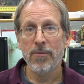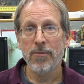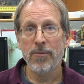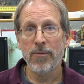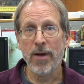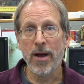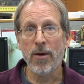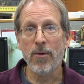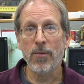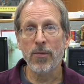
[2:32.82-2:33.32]

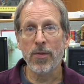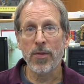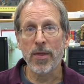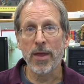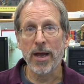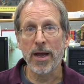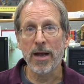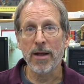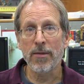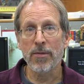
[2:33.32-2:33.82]
felt
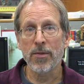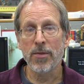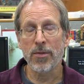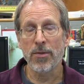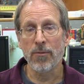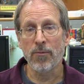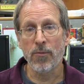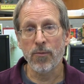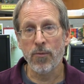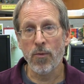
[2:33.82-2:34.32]
that
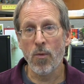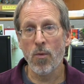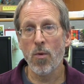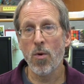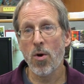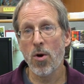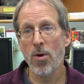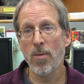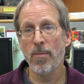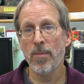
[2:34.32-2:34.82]
the
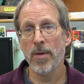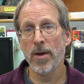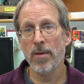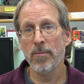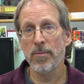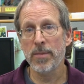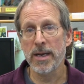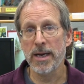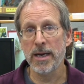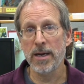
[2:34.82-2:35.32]
form
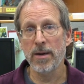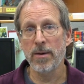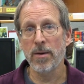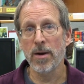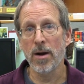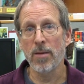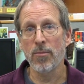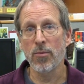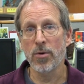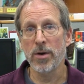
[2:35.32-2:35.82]
being
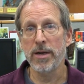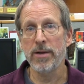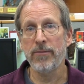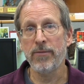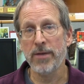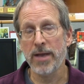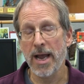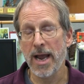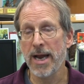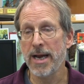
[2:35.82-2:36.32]

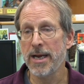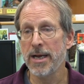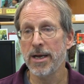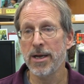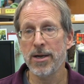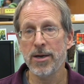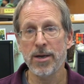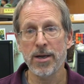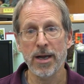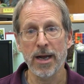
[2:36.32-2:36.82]

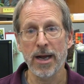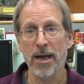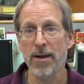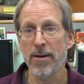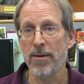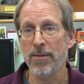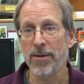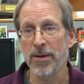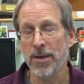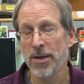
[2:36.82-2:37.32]
abbreviated
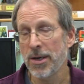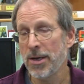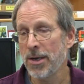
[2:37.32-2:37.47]
and